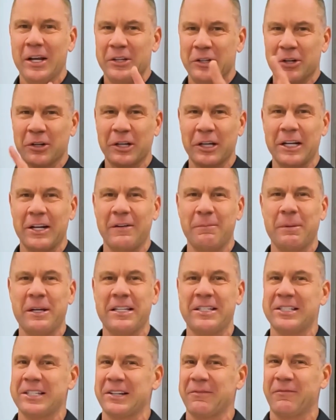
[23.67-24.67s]
you're gonna be
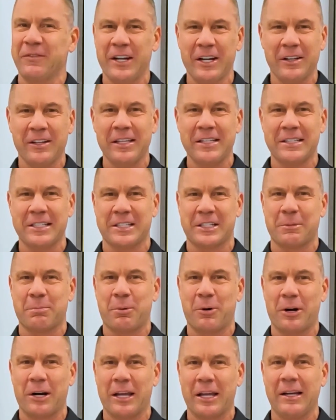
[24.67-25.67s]
severely
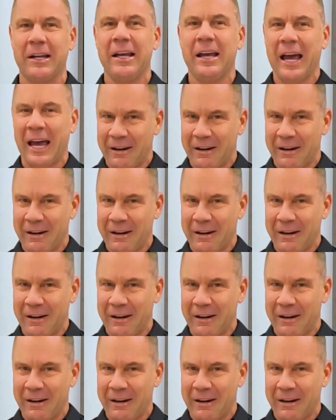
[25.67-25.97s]
disappointed